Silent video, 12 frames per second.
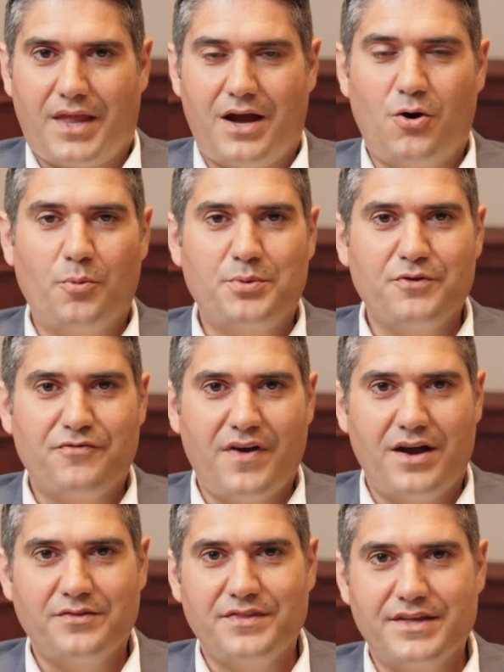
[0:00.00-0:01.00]
I hope you
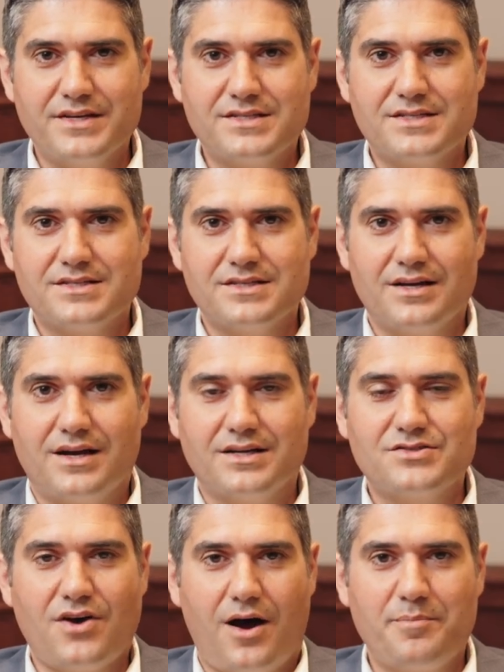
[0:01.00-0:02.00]
found this
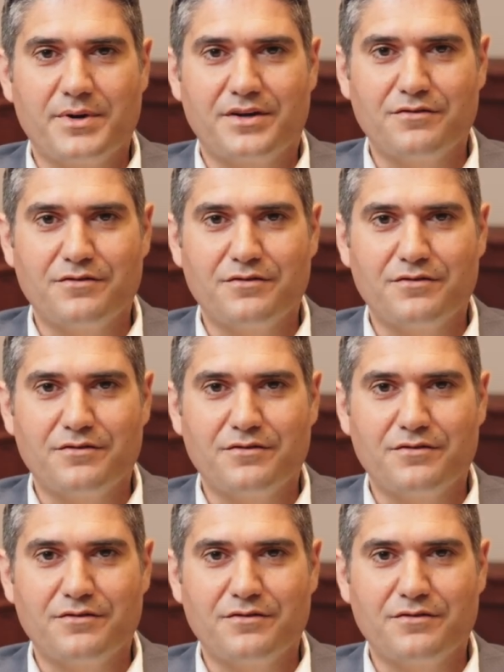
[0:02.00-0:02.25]
topic